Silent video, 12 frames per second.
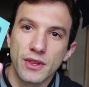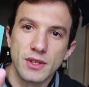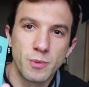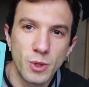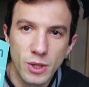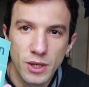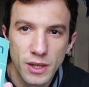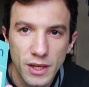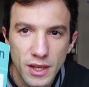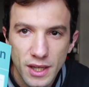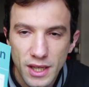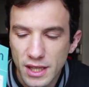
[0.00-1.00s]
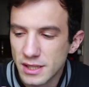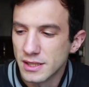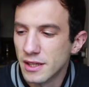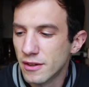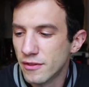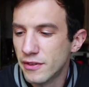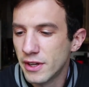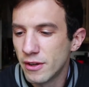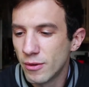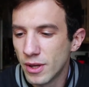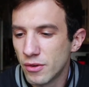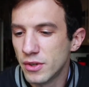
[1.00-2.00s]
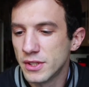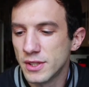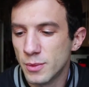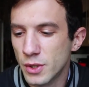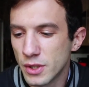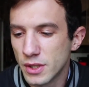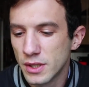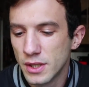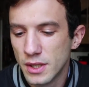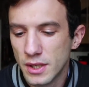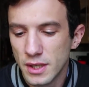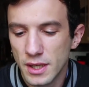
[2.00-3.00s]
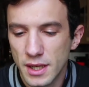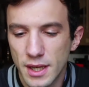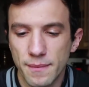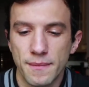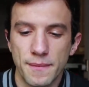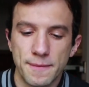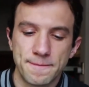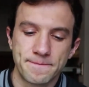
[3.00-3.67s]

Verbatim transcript: This book is a very well written book um,